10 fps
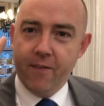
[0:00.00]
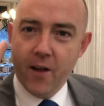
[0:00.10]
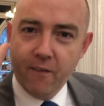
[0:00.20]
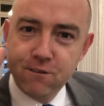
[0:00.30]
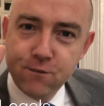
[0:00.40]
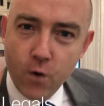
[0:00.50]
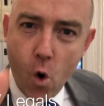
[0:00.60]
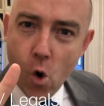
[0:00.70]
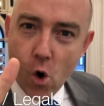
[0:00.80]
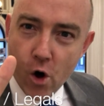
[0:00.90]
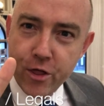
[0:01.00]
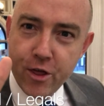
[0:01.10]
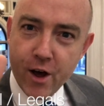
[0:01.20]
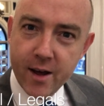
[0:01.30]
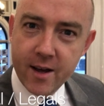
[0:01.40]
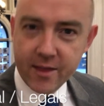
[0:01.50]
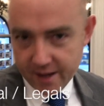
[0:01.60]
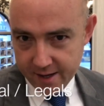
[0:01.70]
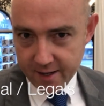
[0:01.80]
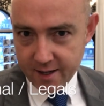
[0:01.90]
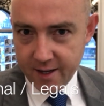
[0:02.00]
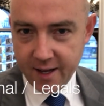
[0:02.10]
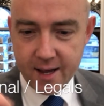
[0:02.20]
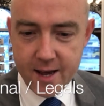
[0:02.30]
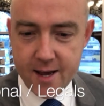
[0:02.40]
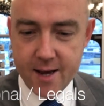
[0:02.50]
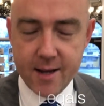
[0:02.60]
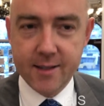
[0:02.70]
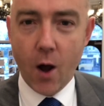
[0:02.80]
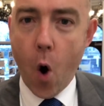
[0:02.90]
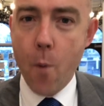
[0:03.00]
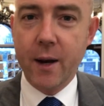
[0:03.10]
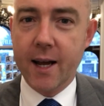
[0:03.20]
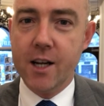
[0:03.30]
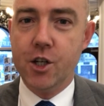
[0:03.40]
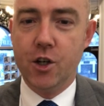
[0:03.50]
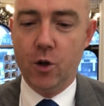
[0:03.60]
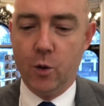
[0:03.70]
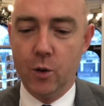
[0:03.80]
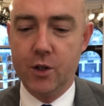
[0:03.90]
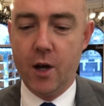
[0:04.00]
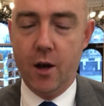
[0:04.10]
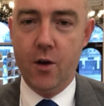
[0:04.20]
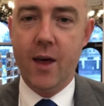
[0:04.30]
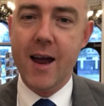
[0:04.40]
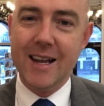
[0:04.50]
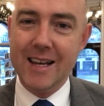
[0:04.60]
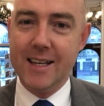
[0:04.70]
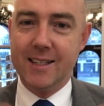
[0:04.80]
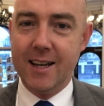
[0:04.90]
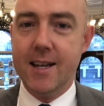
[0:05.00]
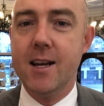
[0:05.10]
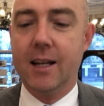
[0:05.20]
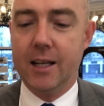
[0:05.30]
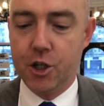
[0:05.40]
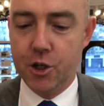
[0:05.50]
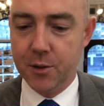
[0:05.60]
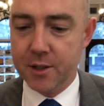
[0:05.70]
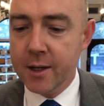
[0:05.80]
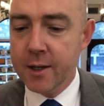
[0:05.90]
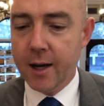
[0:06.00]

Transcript: The fourth thing is obligational. So that is the legal issues.